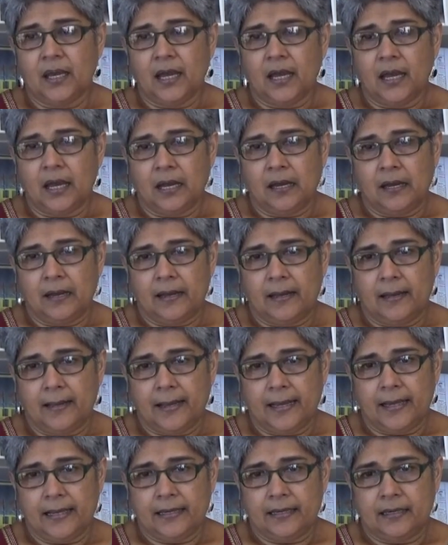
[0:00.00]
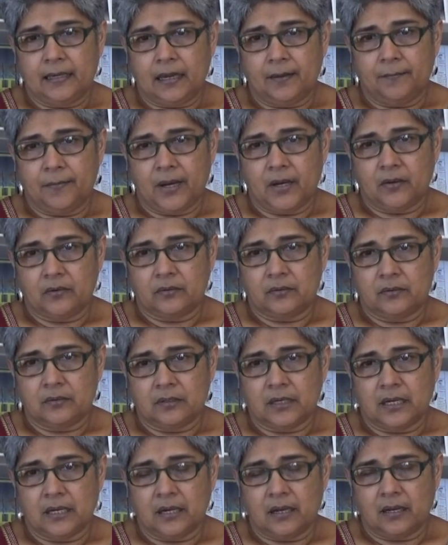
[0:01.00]
And
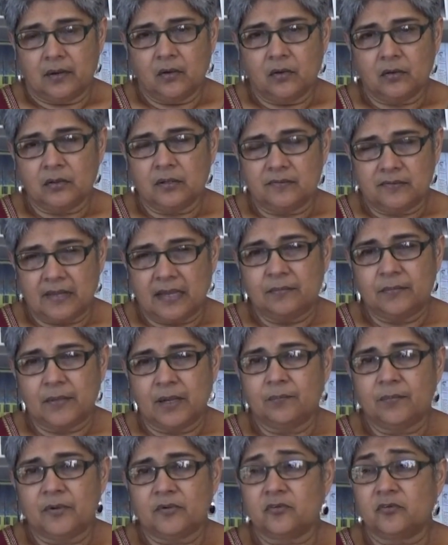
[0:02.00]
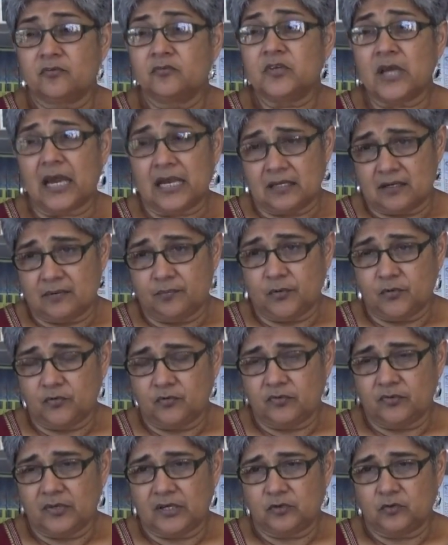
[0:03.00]
about along the same numbers of child
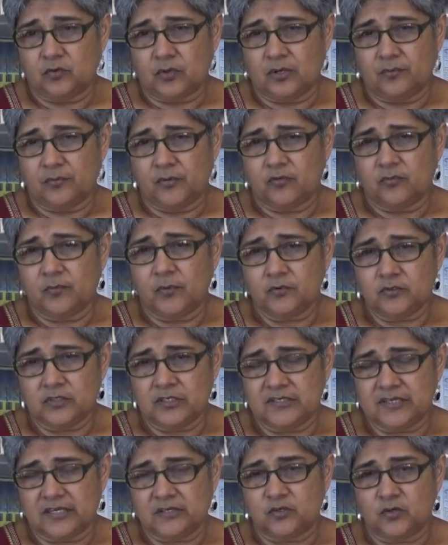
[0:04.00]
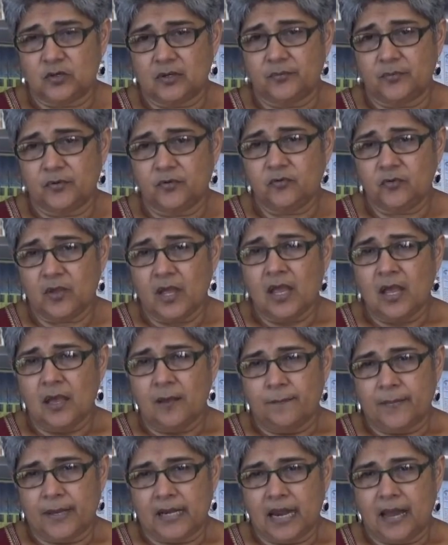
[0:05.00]
abuse, sexual abuse, mostly sexual abuse,
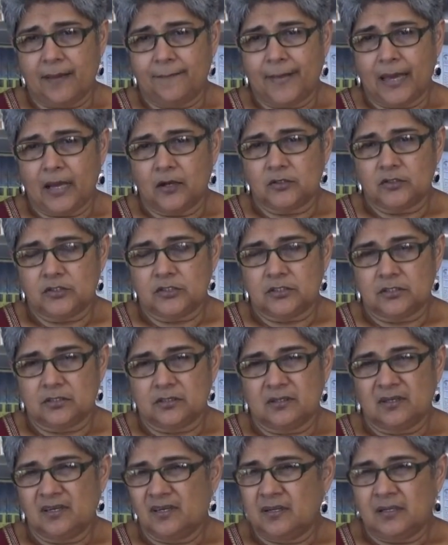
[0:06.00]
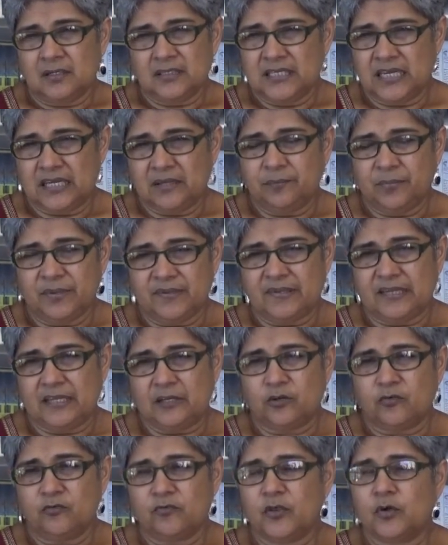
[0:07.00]
but about
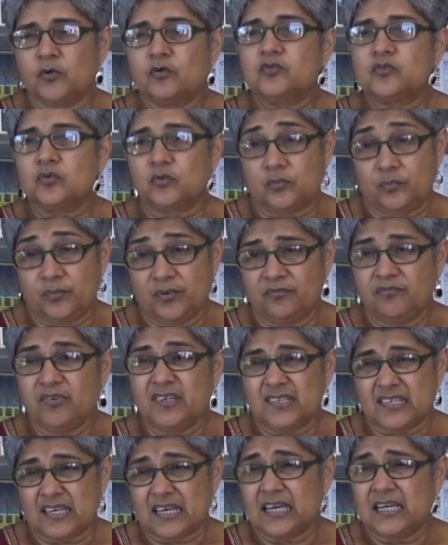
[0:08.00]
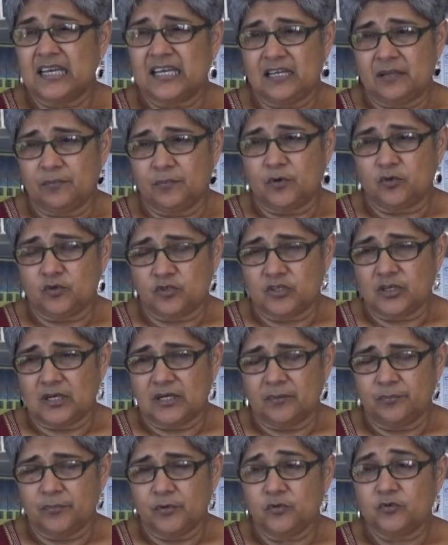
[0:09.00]
10% of those would be physical and
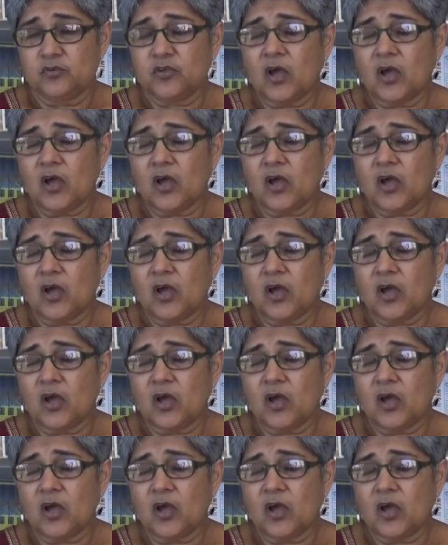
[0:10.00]
emotional abuse